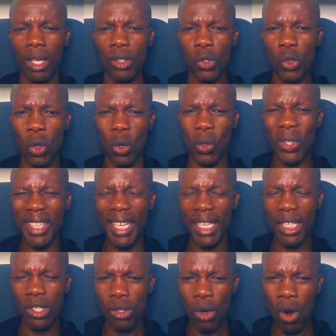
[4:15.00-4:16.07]
So there
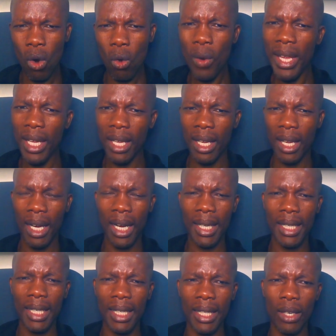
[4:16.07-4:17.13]
is no way I
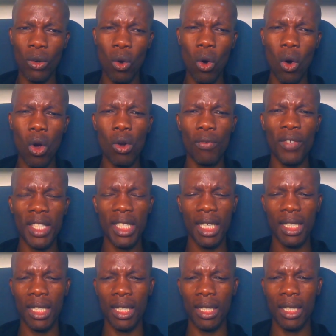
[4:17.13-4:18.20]
can then all of a
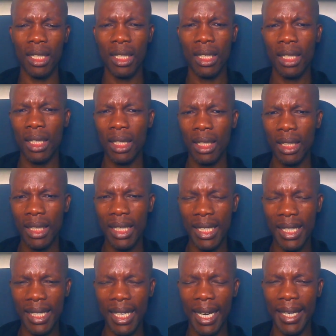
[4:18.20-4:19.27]
sudden
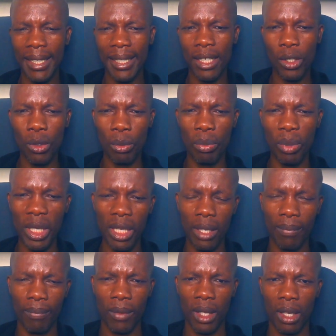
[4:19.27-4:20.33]
decide to
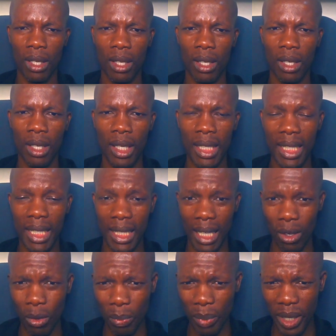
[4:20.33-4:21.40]
be
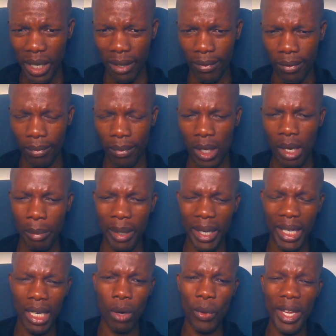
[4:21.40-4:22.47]
ZANU-P F. But
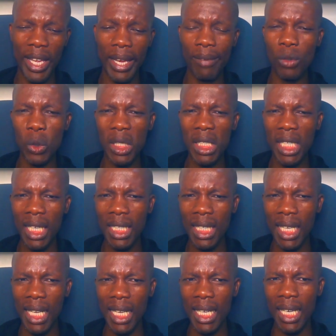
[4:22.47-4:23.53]
now we have to state
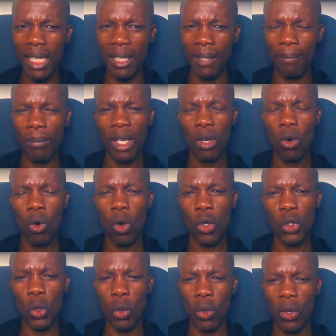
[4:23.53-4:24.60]
it clearly
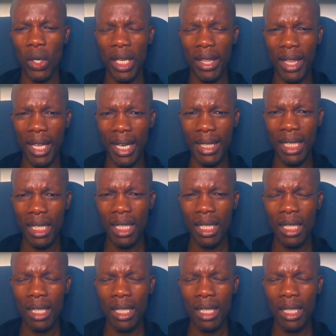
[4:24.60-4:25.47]
also that